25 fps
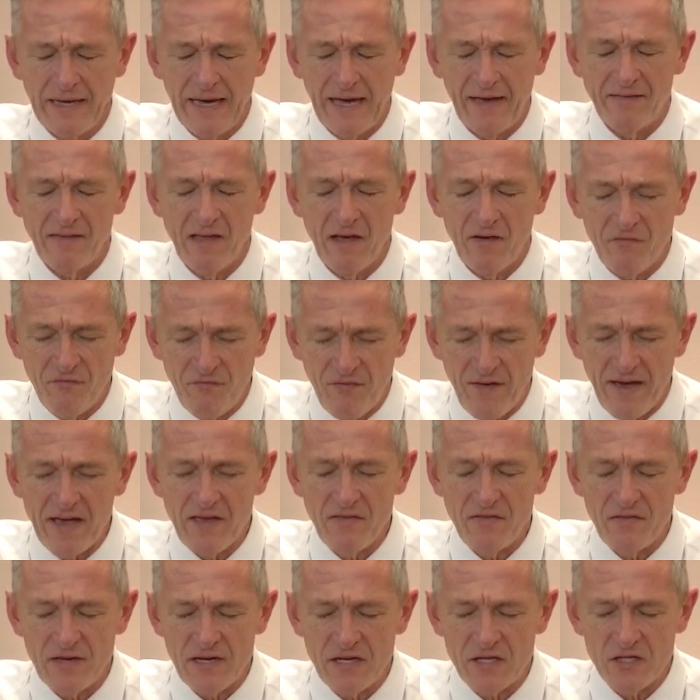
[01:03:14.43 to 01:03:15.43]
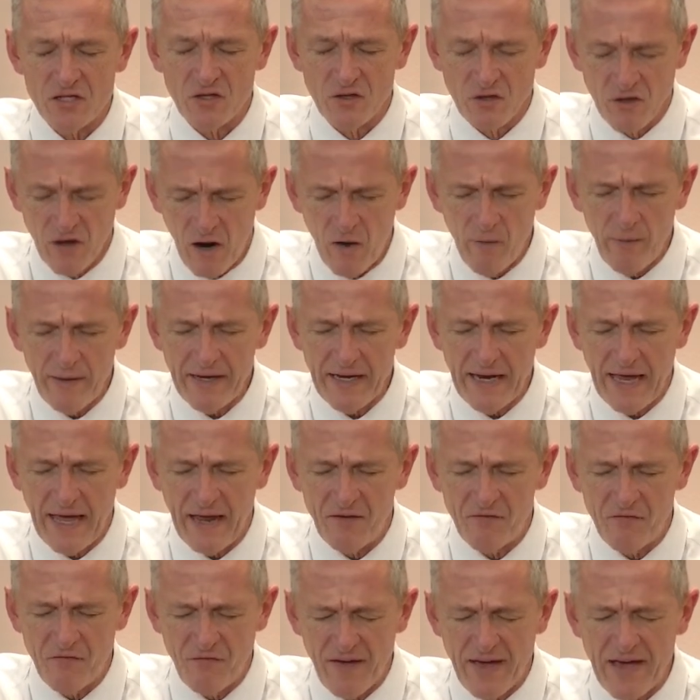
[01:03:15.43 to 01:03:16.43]
and that faith is growing,
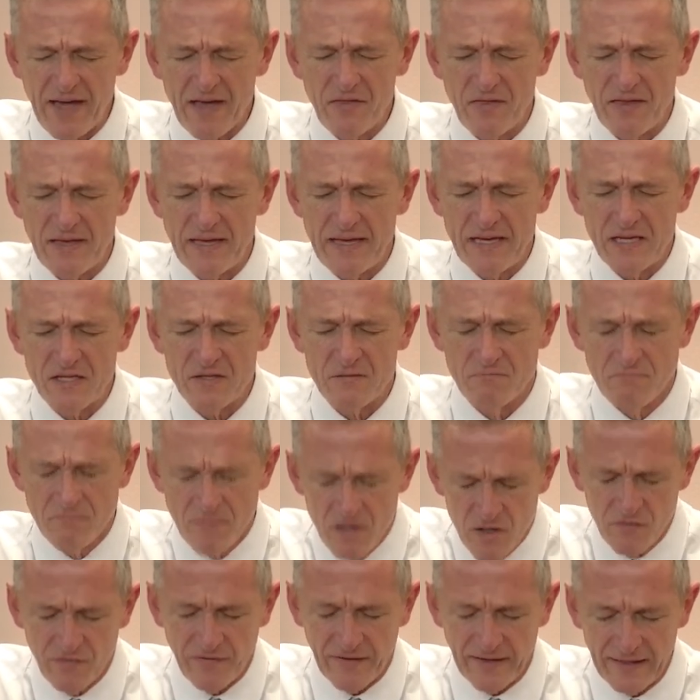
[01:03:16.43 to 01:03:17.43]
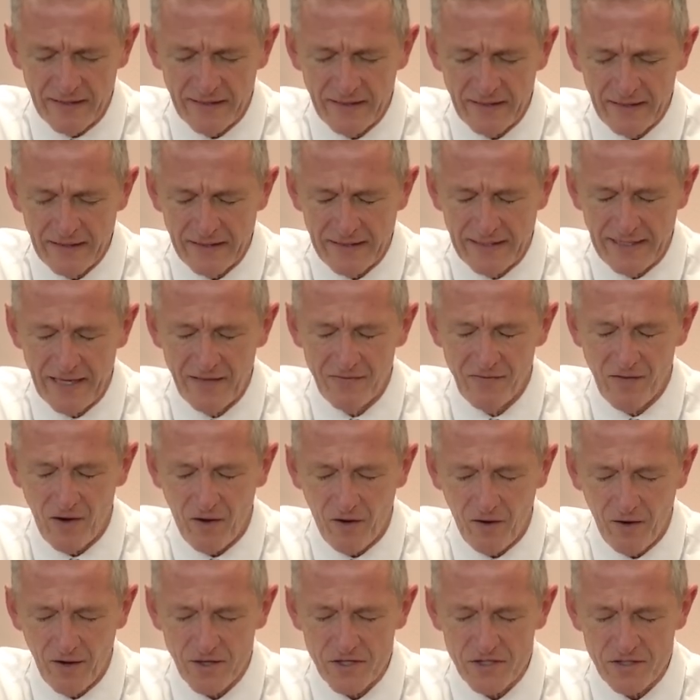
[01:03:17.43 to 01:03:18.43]
and faith is moving in the
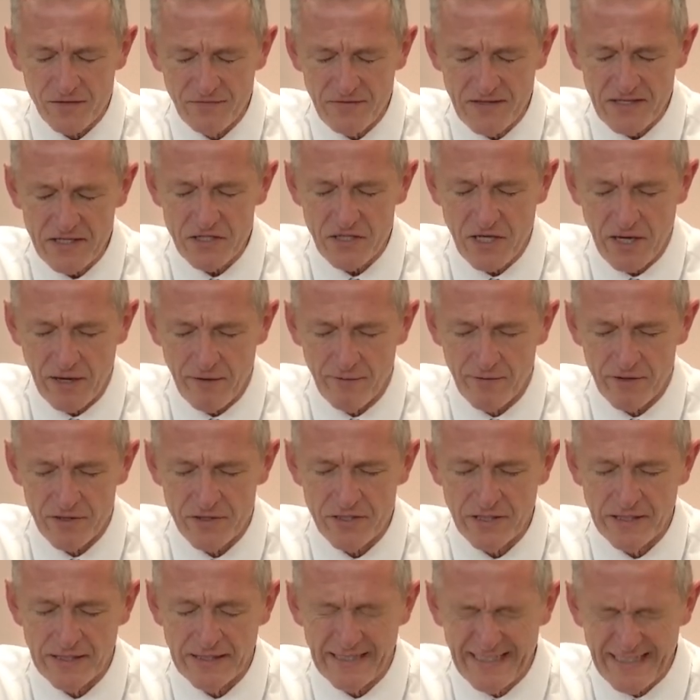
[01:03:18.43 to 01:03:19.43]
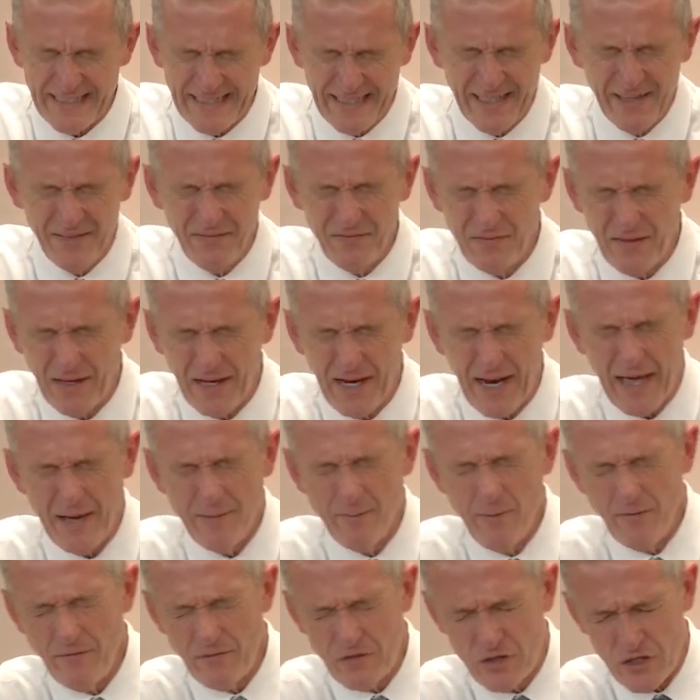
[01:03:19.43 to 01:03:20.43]
hearts of these hearers. In the
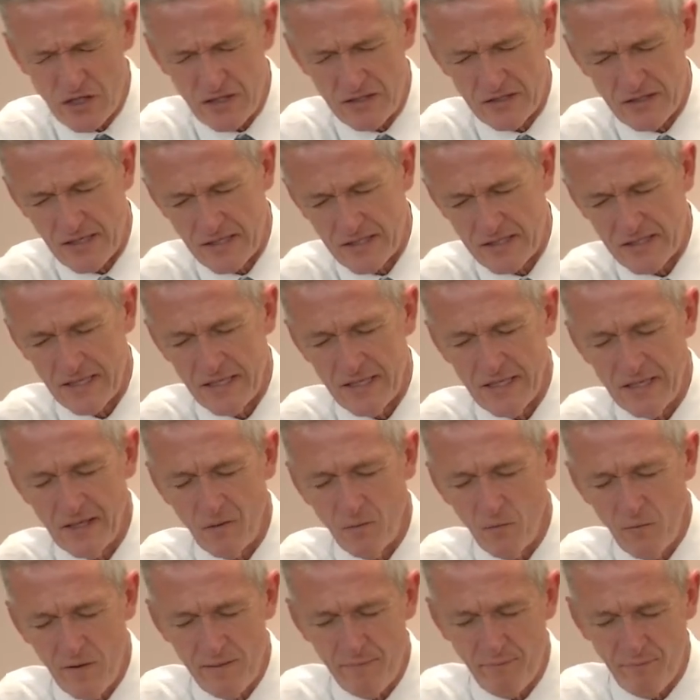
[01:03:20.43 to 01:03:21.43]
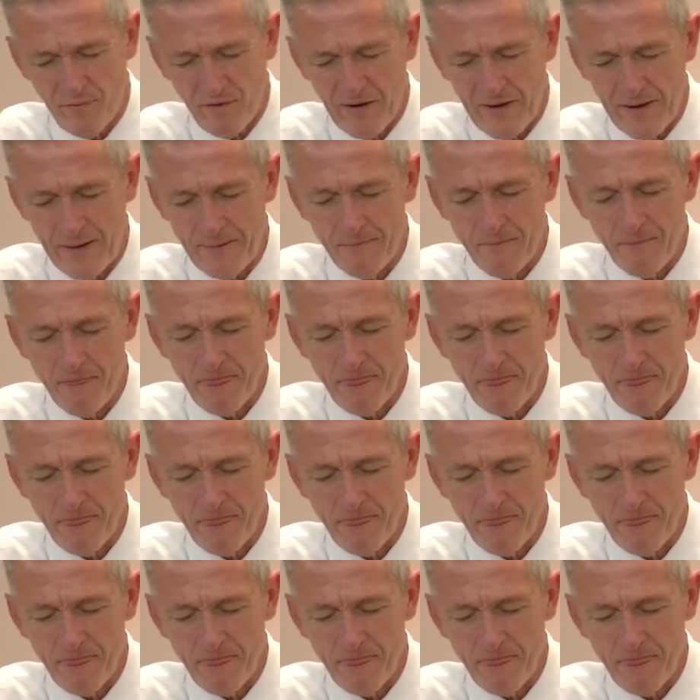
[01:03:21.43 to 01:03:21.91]
name of Jesus, we pray.